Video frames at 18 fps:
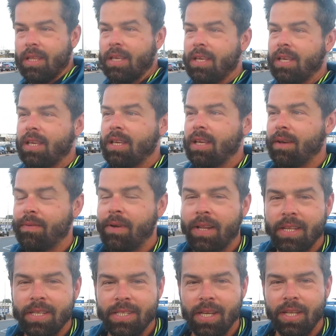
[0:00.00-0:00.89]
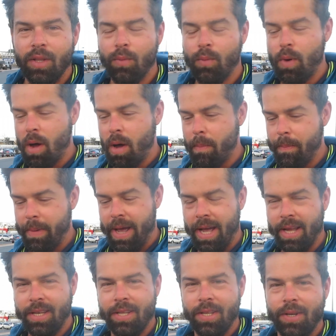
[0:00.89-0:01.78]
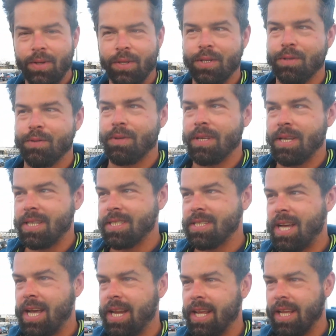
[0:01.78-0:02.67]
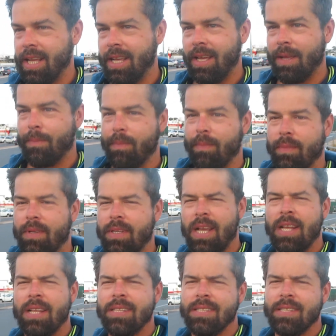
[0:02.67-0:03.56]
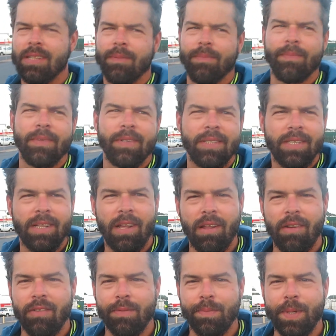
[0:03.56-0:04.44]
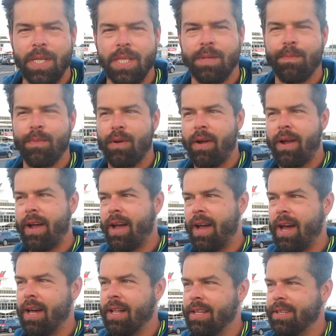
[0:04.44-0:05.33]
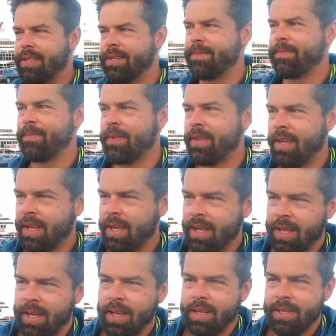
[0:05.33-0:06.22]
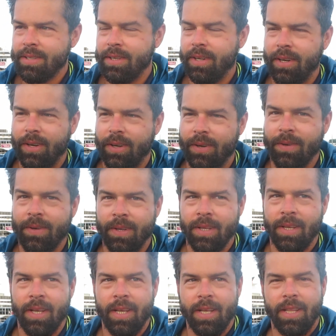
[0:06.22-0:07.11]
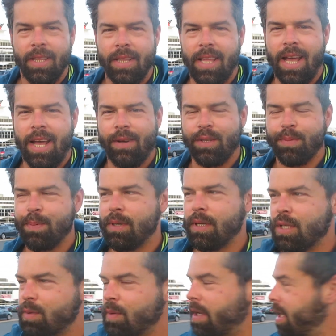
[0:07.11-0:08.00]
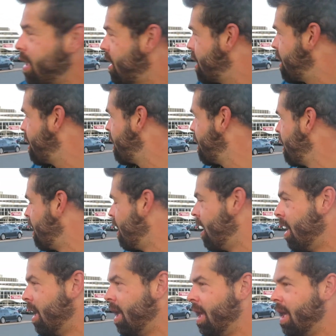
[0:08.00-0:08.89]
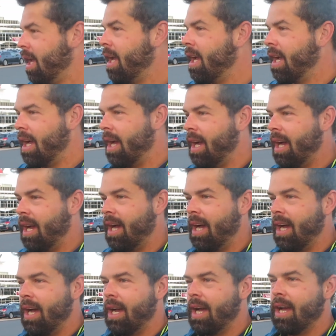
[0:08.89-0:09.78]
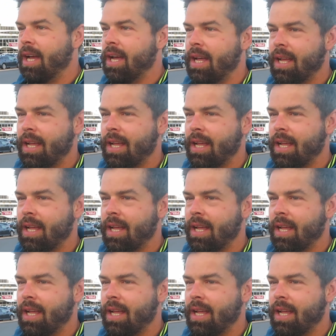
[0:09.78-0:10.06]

the I finally saw the wombat too, which is really exciting, and tons of them just all over the place in Maria Island. So that was pretty sweet. Uh,